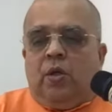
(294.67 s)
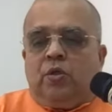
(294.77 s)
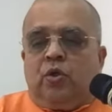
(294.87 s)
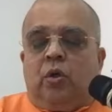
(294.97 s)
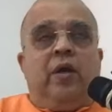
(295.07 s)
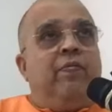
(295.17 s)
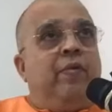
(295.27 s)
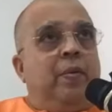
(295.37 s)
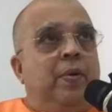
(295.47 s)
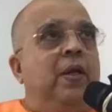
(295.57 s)
So
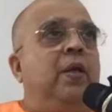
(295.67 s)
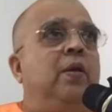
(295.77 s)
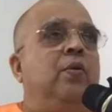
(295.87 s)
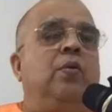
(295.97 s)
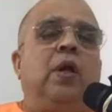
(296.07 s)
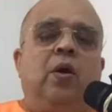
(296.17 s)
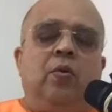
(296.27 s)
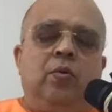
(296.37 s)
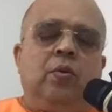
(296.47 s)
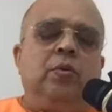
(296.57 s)
everybody, no
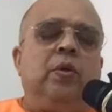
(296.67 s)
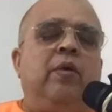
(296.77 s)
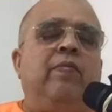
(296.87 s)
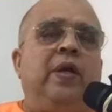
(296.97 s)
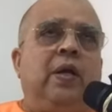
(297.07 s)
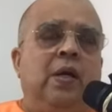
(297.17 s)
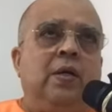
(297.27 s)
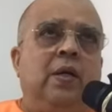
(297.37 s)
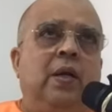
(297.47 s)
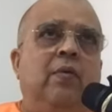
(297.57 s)
doubt, every
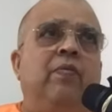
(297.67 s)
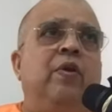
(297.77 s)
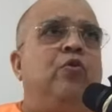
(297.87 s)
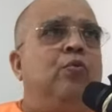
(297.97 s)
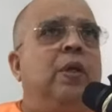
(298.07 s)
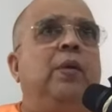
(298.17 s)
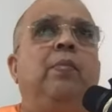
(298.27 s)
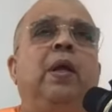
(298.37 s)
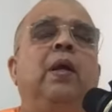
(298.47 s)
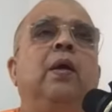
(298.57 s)
country, every
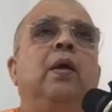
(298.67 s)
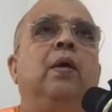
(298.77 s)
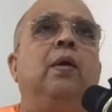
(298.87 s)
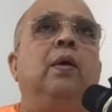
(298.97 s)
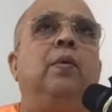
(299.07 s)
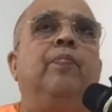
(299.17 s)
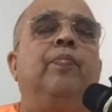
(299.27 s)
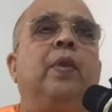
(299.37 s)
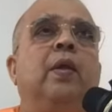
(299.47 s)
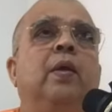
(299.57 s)
human being,
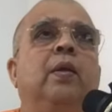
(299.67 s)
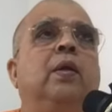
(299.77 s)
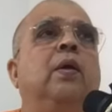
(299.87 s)
in